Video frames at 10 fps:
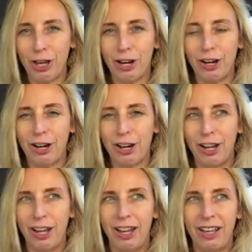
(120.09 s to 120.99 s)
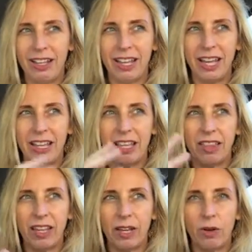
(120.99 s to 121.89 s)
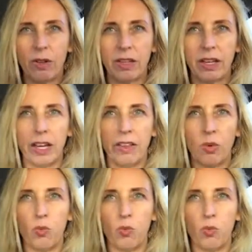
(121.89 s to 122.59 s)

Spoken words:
there, like in like kind of the